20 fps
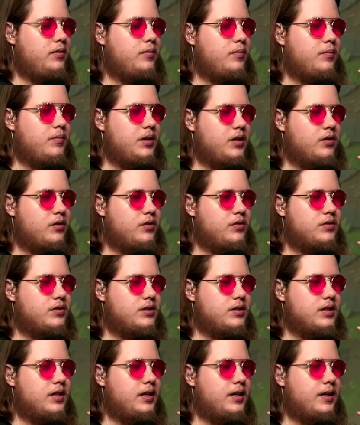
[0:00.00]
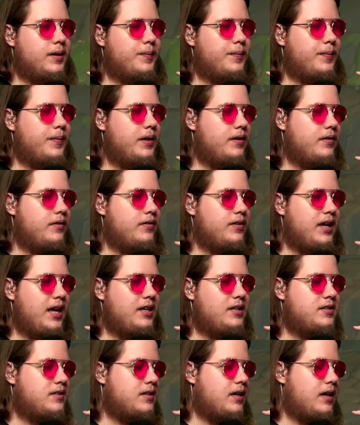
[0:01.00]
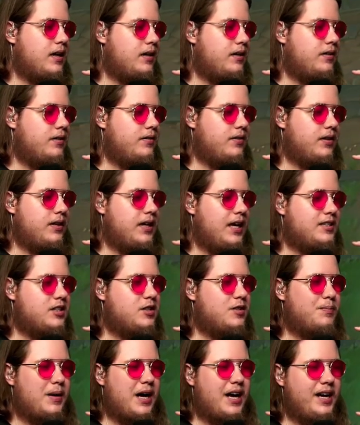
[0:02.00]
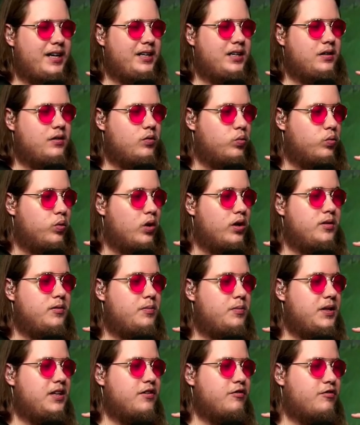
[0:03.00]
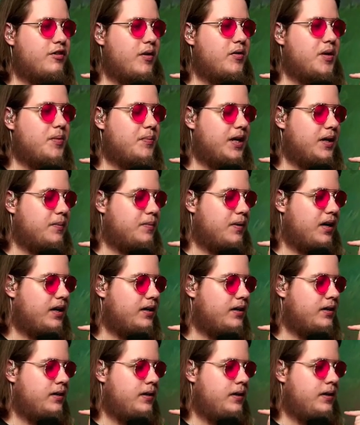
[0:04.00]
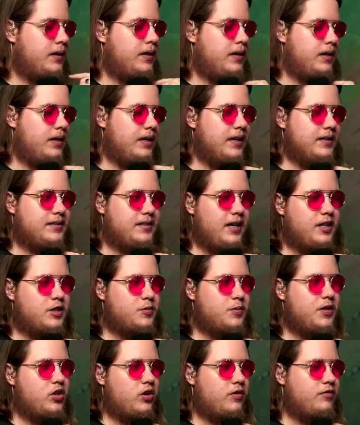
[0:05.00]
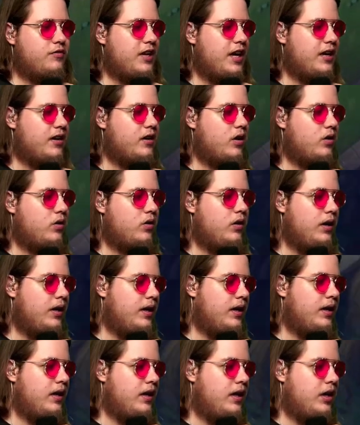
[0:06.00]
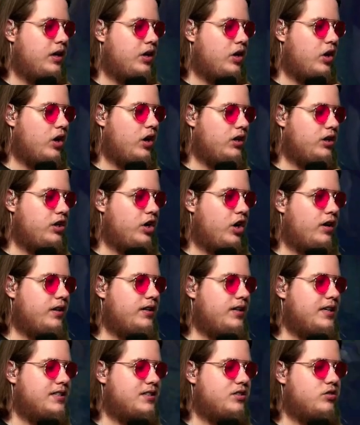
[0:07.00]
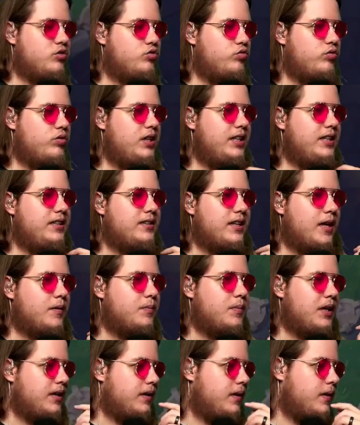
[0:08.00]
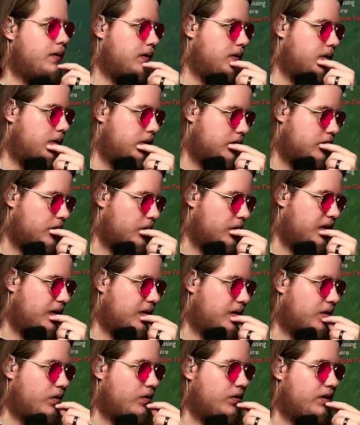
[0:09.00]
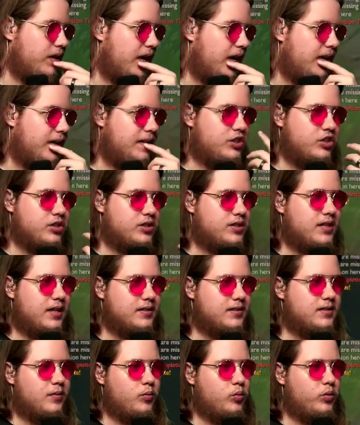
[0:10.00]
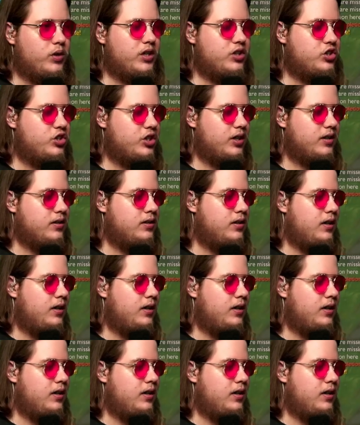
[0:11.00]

Because the next buy wouldn't be a very big buy. Attack speed on VIEGO early on isn't really that big. So here Oriana just does some weird shit.